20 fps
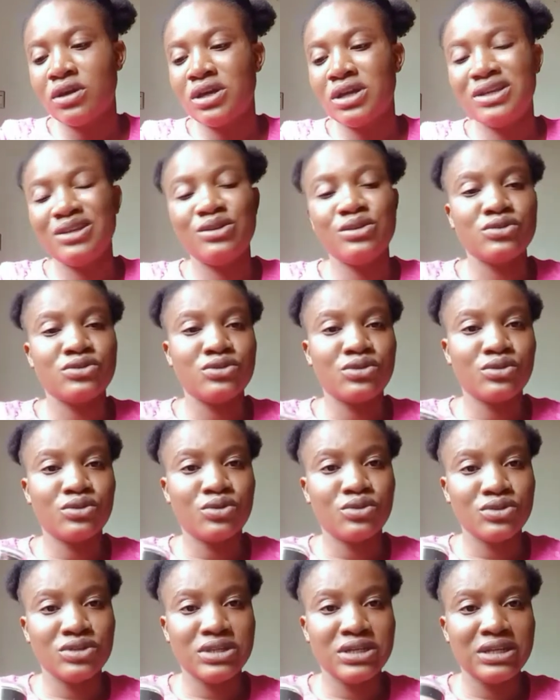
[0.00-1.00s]
it does not
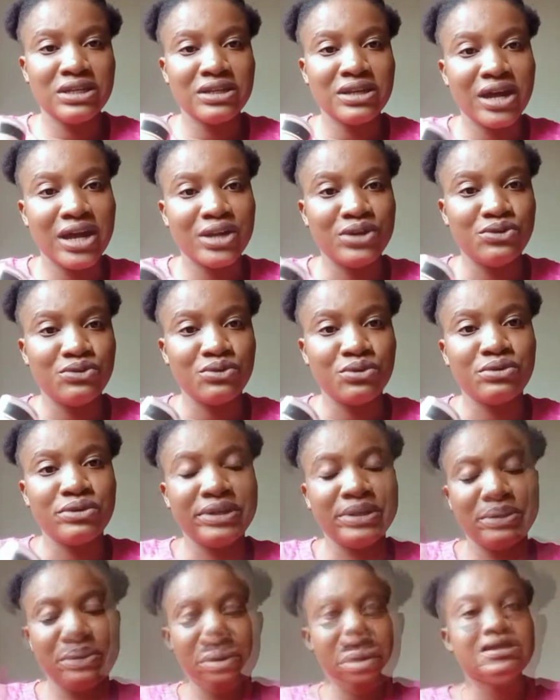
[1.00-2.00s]
contain
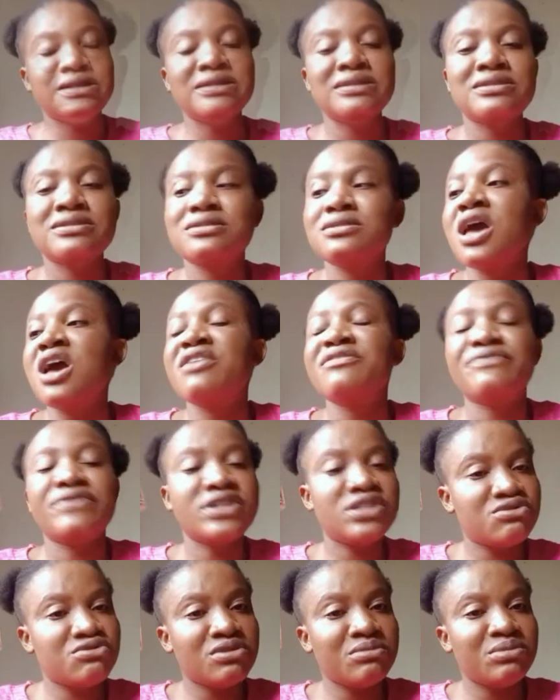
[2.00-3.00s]
hydroquinone and this
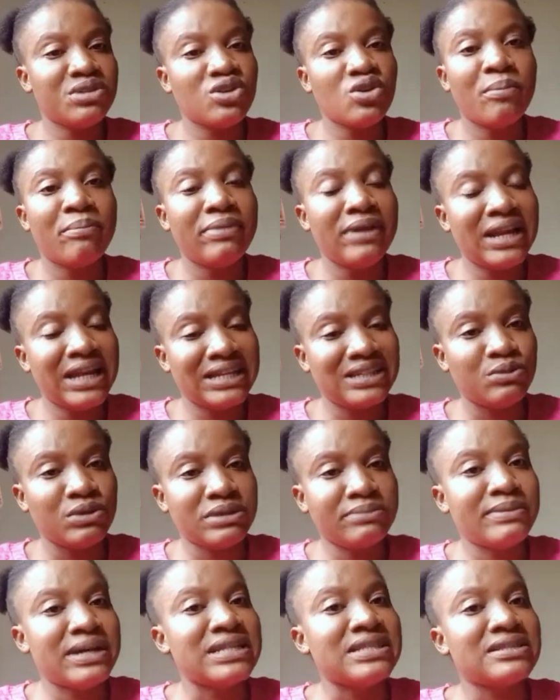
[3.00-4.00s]
face cream did not blend with
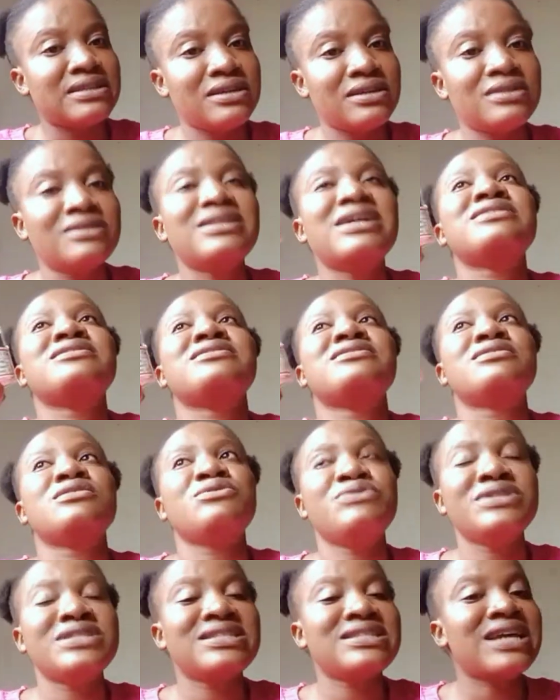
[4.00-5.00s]
my skin that is the
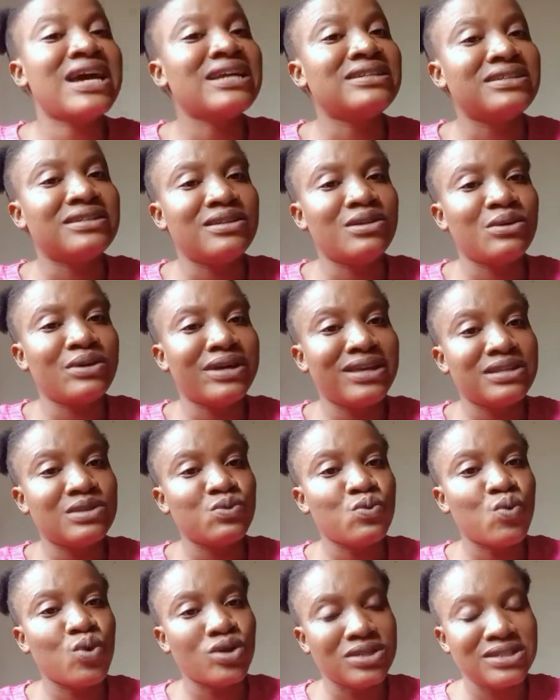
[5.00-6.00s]
reason i did not get
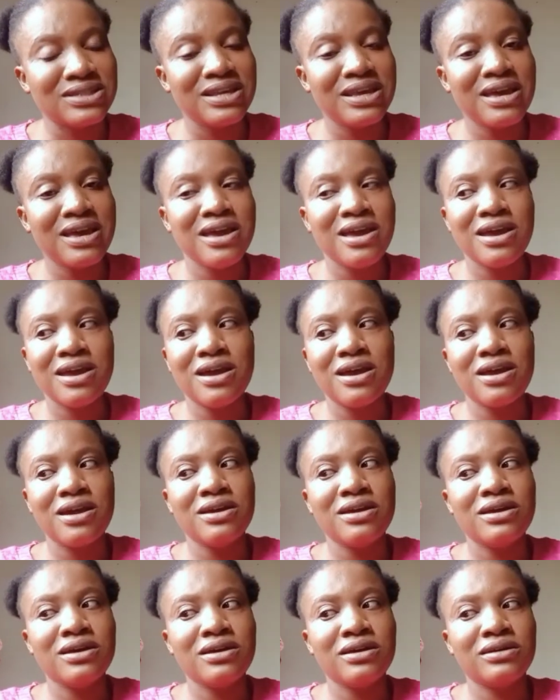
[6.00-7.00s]
what
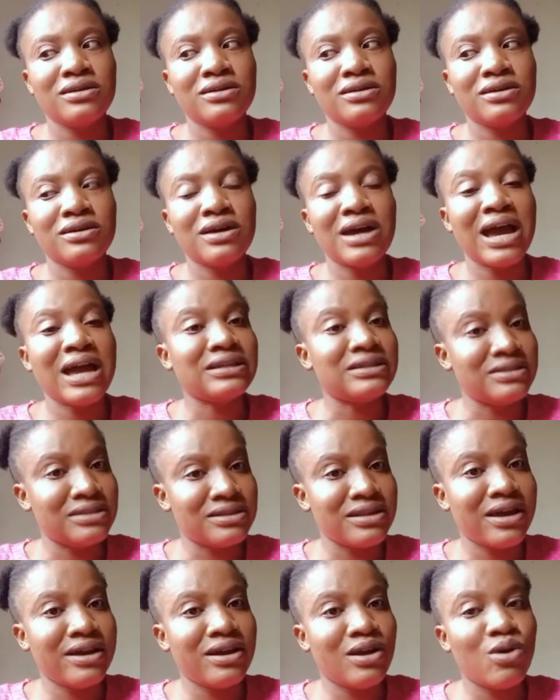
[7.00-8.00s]
i
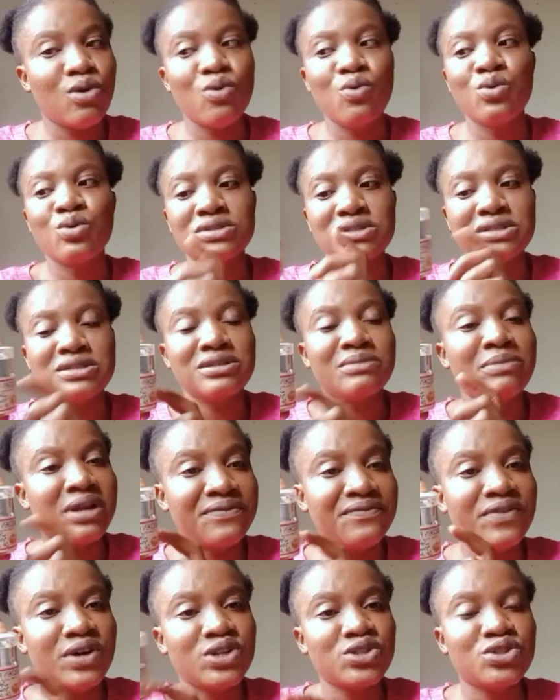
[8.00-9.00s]
desire or what the
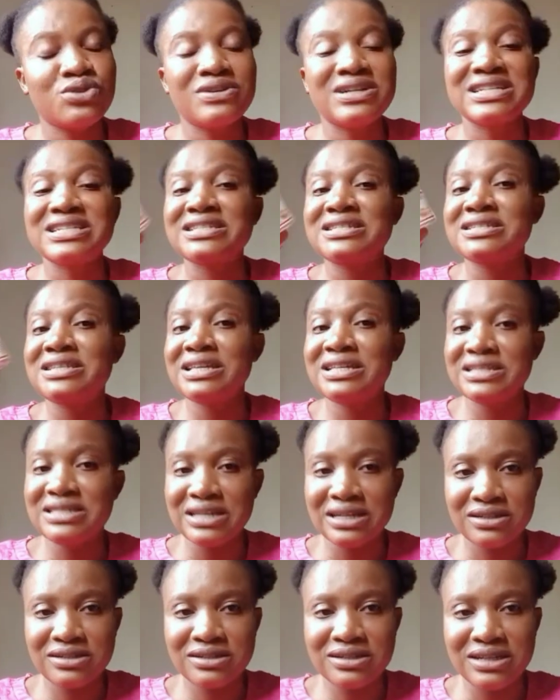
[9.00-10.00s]
manufacturer
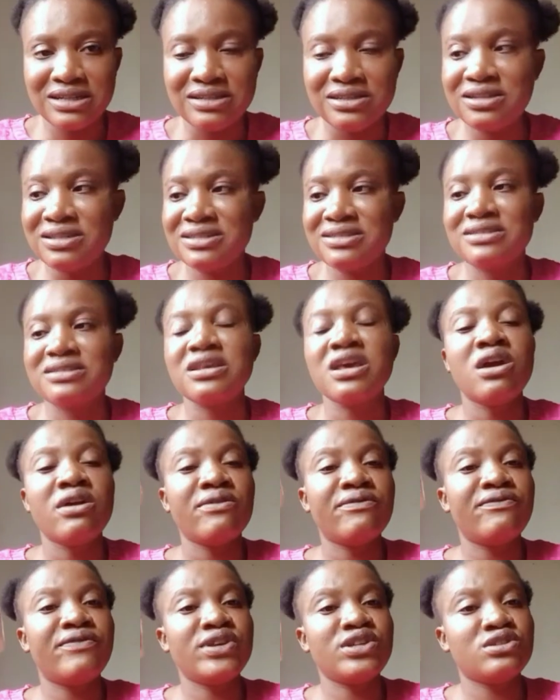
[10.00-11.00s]
stated that this
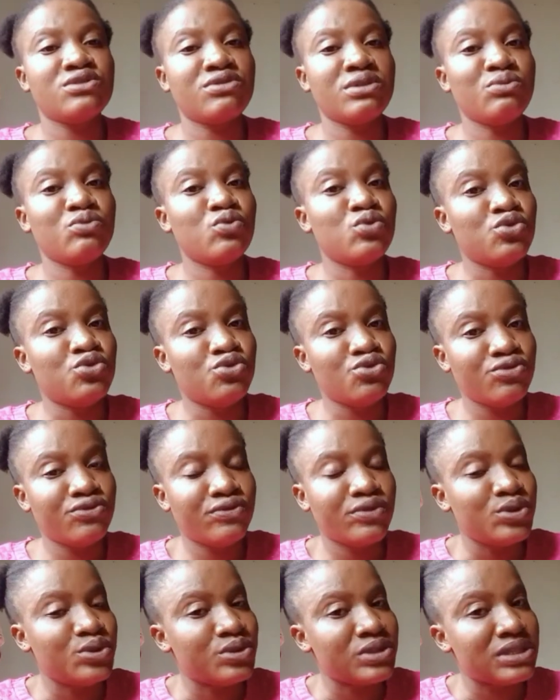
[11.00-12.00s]
face cream will do
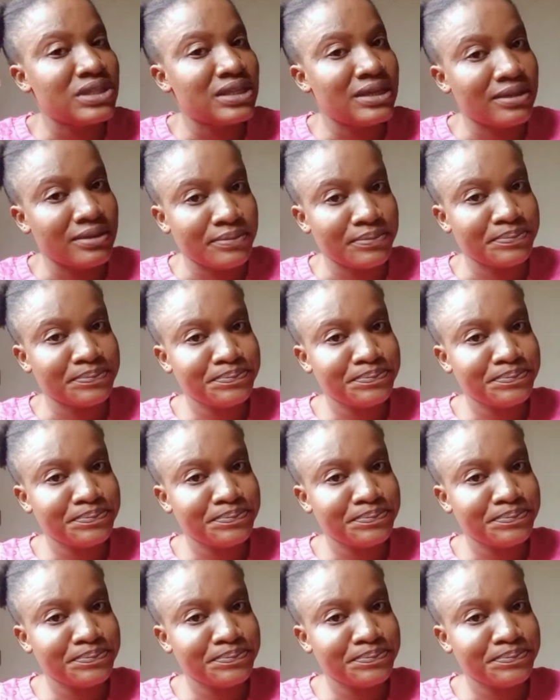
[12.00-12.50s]
for your skin